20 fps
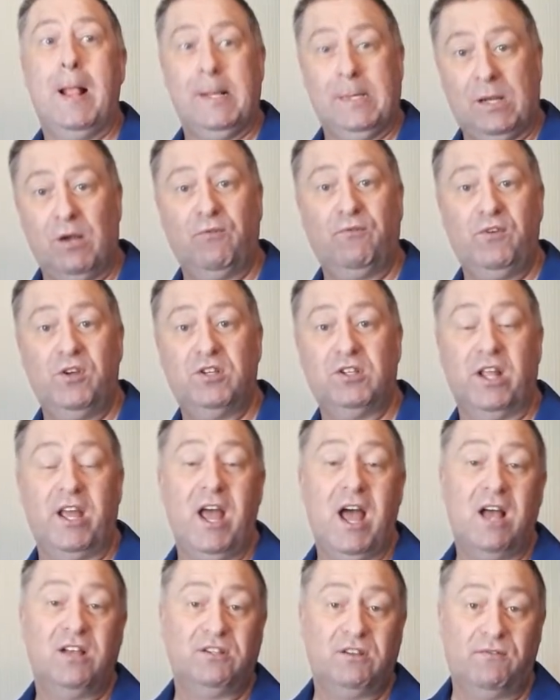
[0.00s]
obviously,
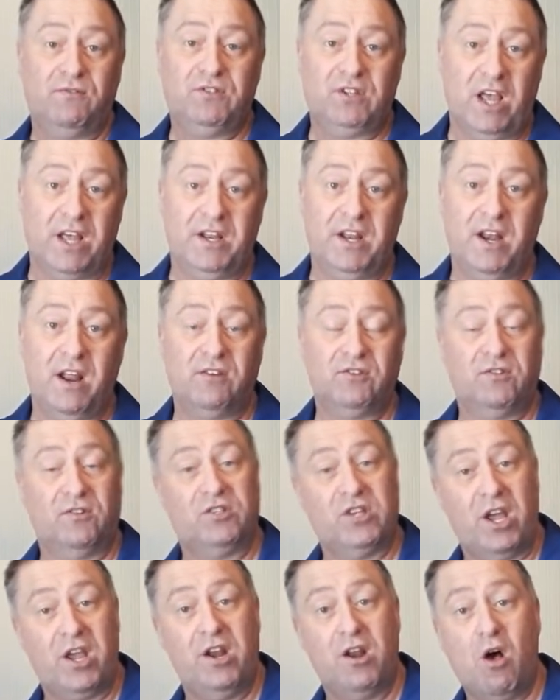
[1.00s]
as I've said, and as I
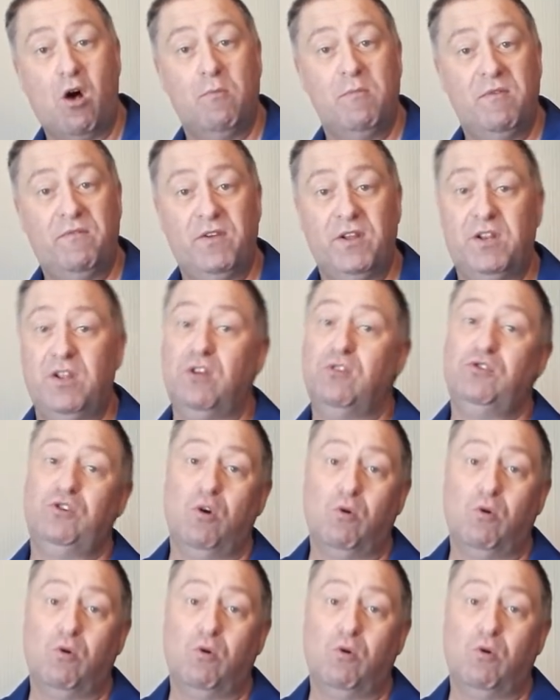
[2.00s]
say in all my videos,